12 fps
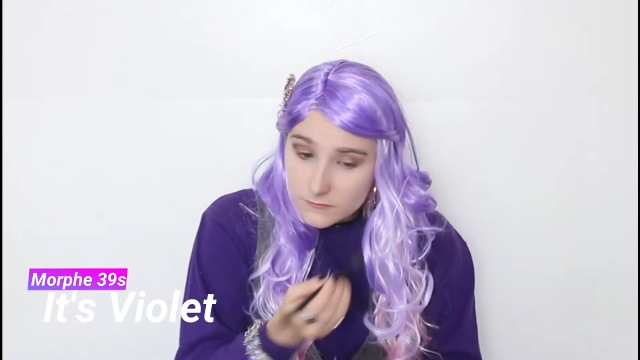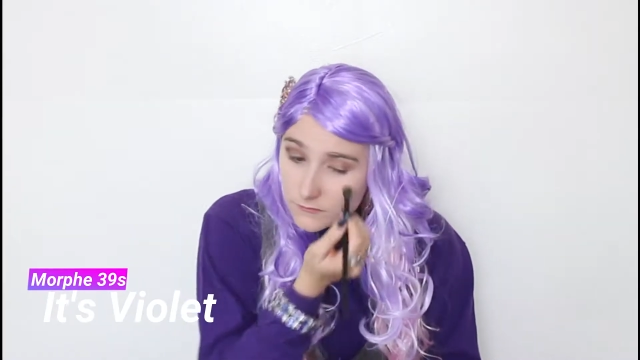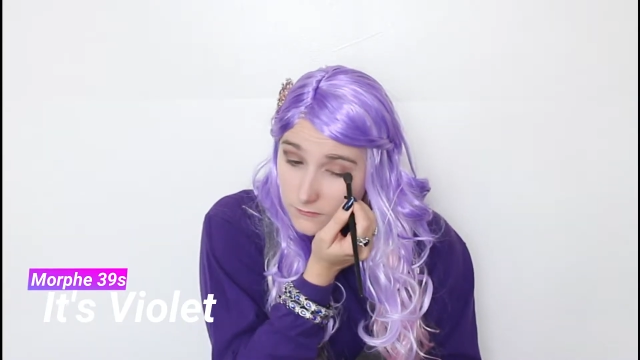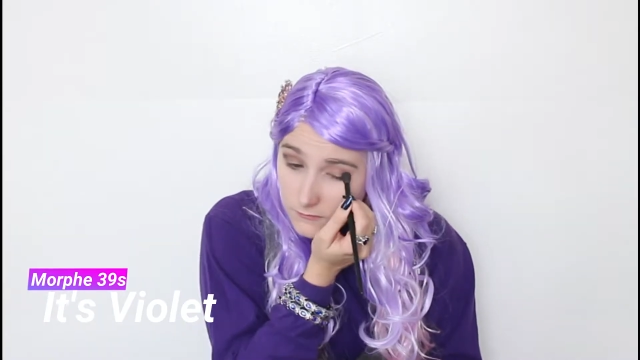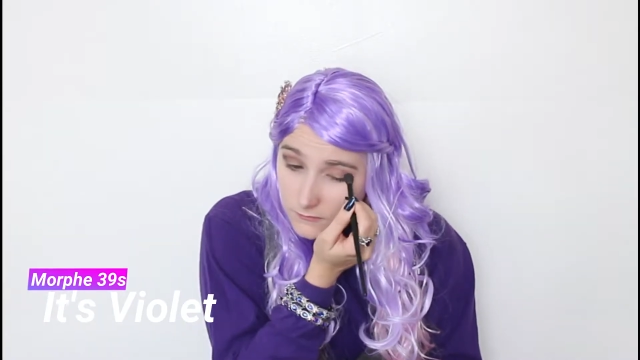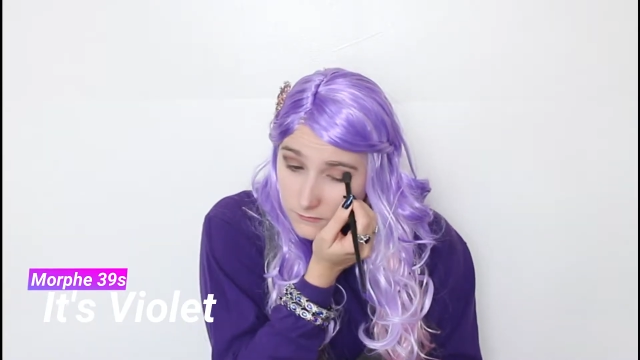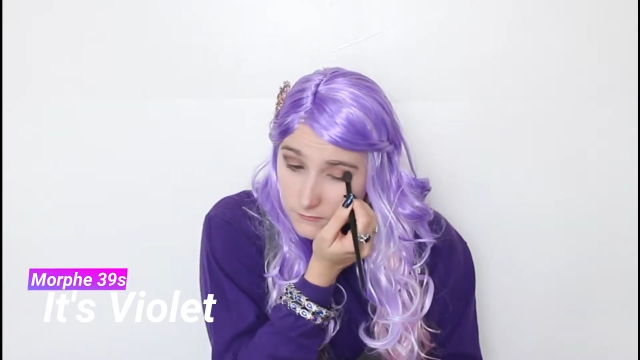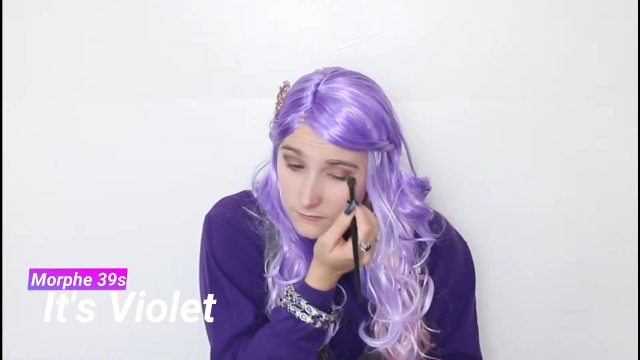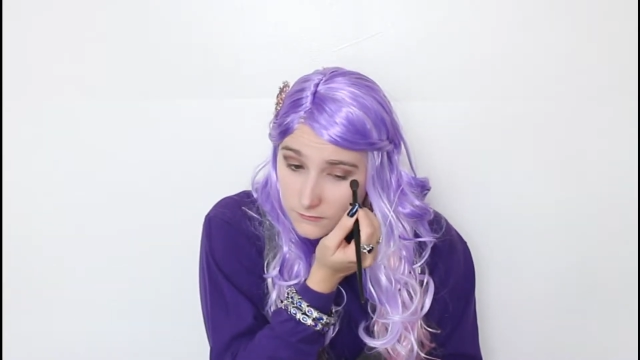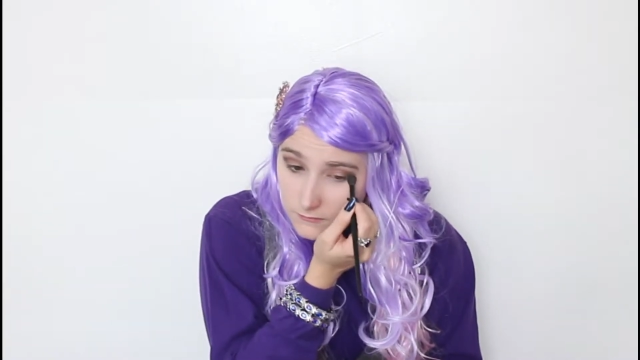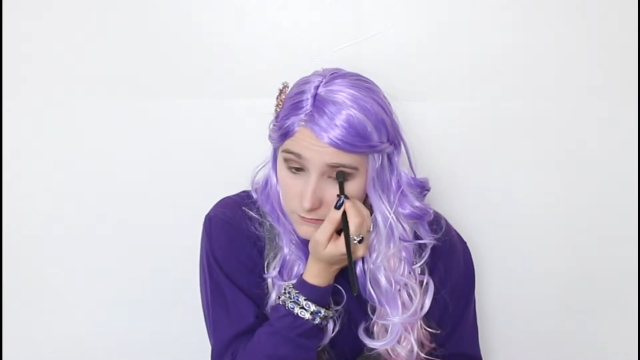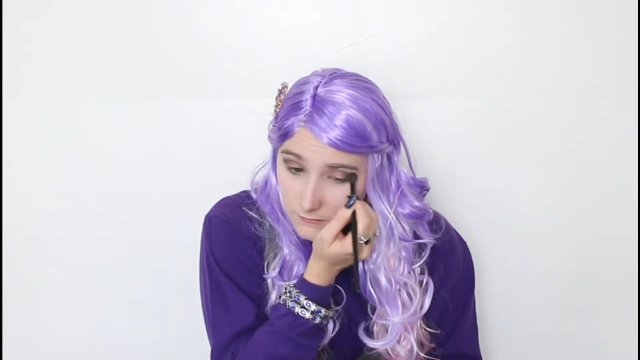Violet
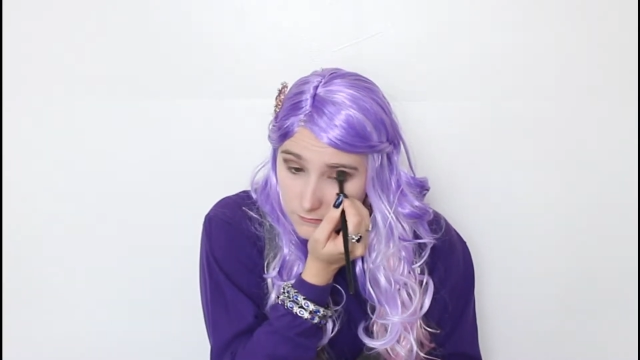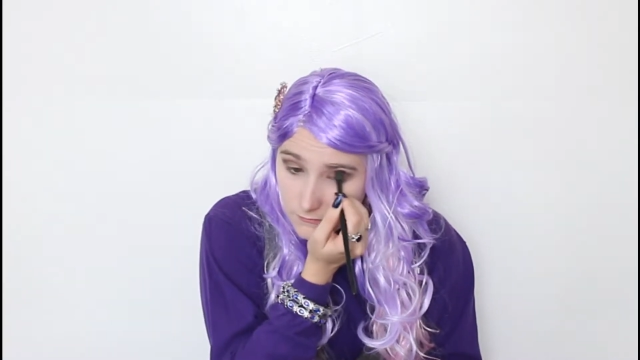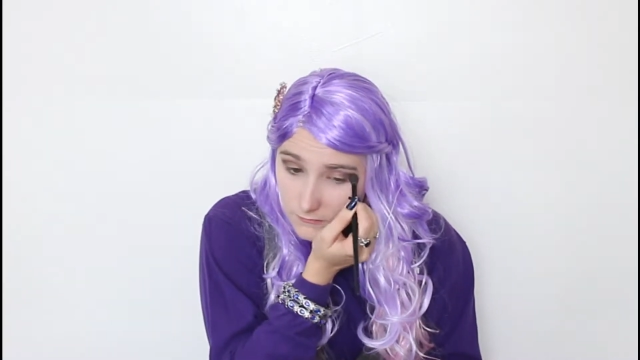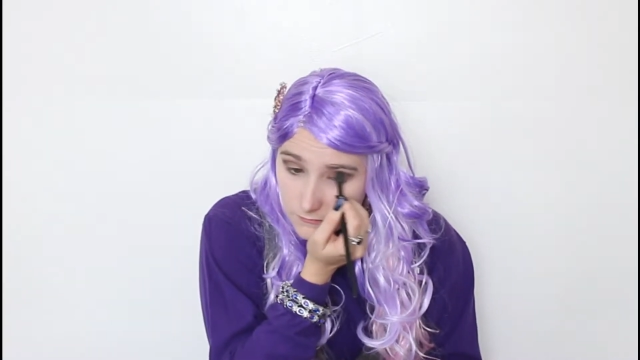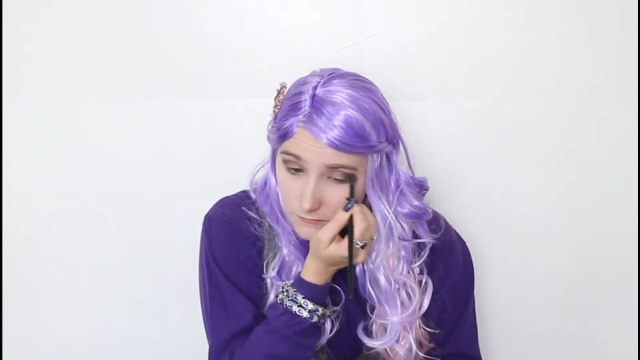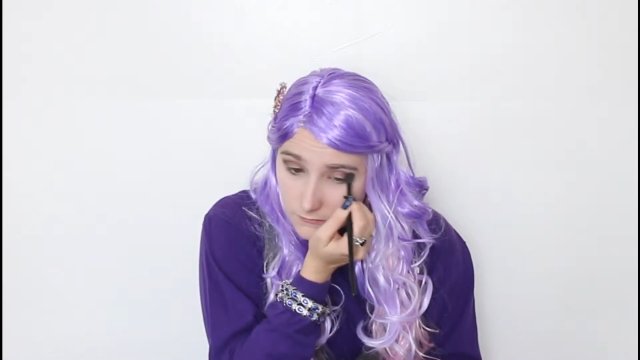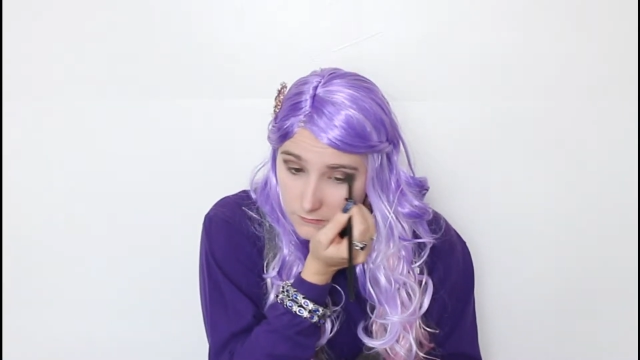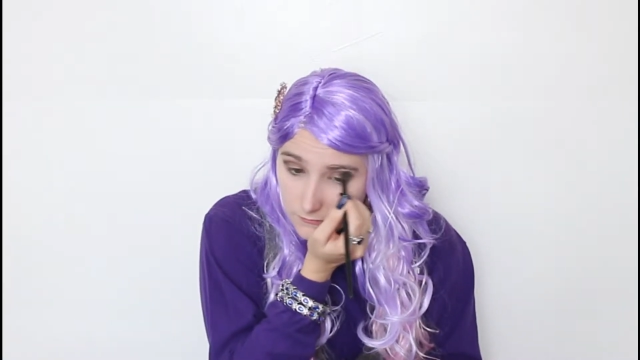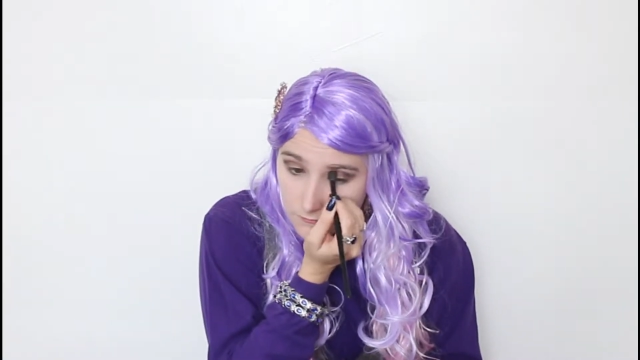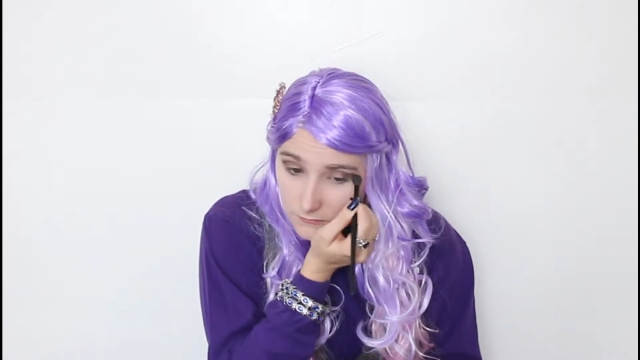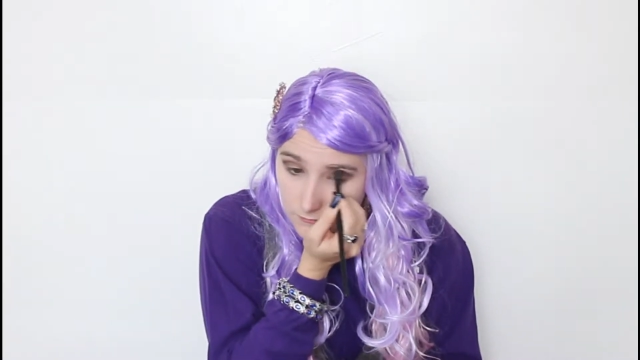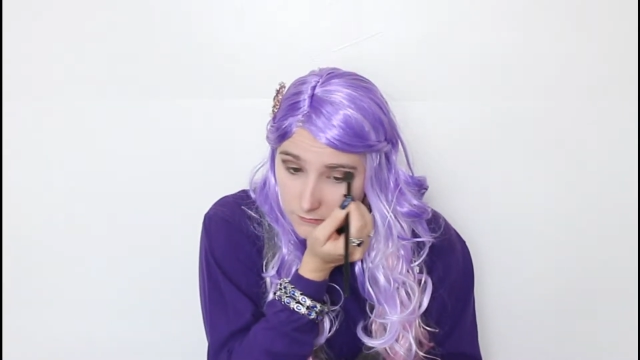to go ahead and start
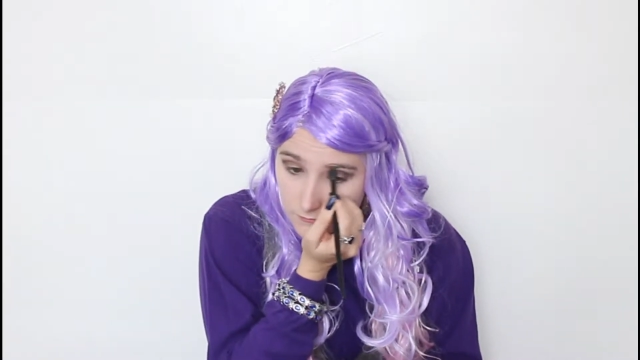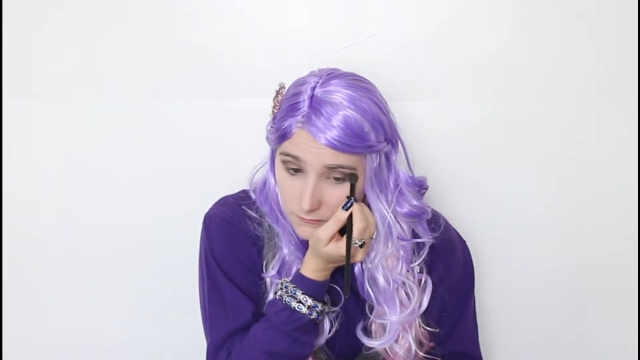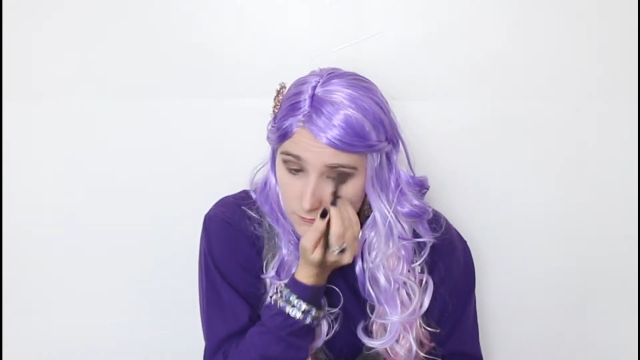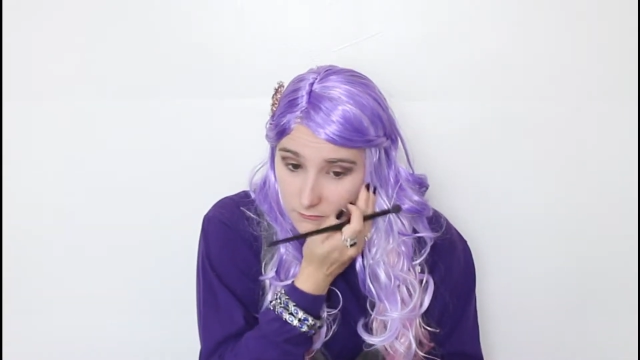pulling in